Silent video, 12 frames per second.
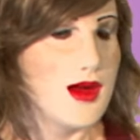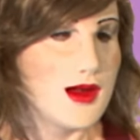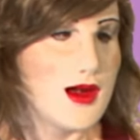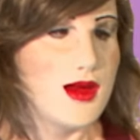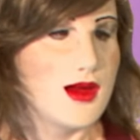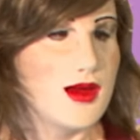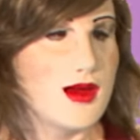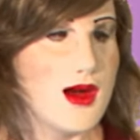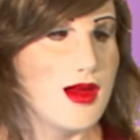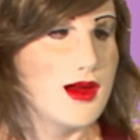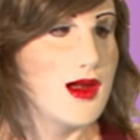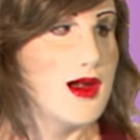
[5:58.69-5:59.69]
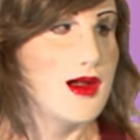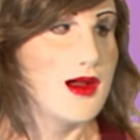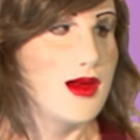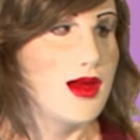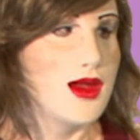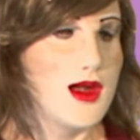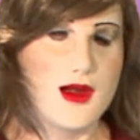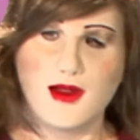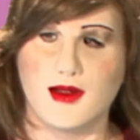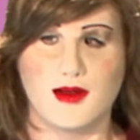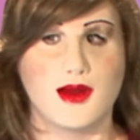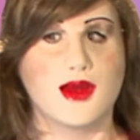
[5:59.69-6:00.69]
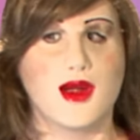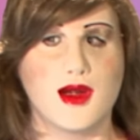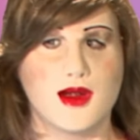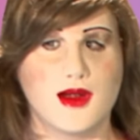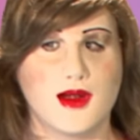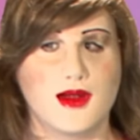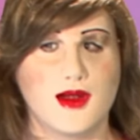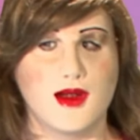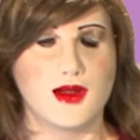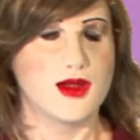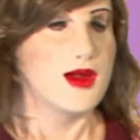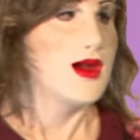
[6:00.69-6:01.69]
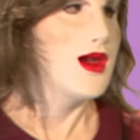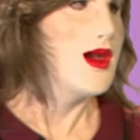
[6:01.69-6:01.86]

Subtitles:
Rogue and I went to a couple nightclubs that no longer exist.